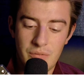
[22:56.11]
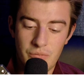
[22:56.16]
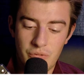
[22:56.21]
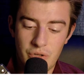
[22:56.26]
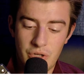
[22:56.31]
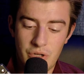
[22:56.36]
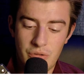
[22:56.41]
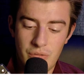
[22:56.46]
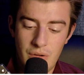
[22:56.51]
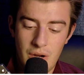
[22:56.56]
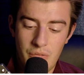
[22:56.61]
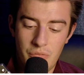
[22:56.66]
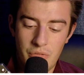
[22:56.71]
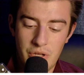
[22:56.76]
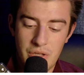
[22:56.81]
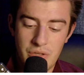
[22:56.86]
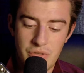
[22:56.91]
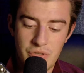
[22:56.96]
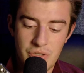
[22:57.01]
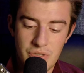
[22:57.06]
brick around when you
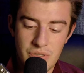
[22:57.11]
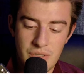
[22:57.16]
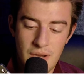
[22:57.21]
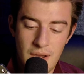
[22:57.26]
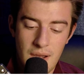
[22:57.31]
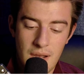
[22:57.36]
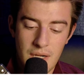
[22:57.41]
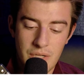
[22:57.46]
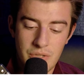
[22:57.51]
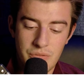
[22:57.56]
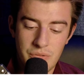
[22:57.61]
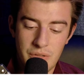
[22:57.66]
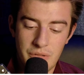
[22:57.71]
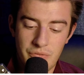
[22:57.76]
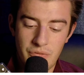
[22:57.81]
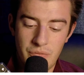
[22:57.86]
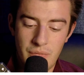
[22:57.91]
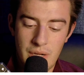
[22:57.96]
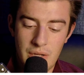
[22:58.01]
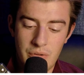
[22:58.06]
can just talk to it
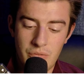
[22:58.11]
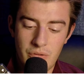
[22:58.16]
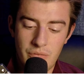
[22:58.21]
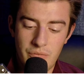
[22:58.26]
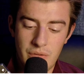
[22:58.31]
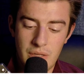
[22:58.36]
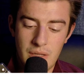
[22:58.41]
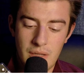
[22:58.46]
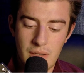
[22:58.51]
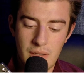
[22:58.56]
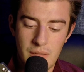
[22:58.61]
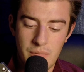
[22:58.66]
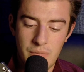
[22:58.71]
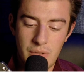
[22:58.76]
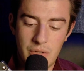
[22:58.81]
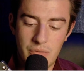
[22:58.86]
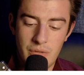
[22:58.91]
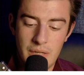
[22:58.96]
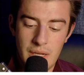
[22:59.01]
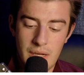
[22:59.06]
from anywhere via a
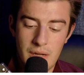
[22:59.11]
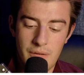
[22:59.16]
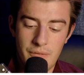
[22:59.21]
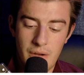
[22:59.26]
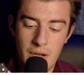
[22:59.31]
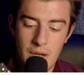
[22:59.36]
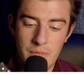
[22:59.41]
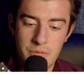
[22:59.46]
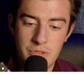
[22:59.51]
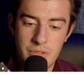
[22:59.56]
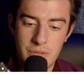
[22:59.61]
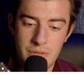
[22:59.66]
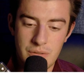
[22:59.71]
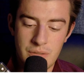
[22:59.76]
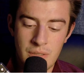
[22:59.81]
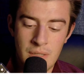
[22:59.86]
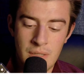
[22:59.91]
myriad of options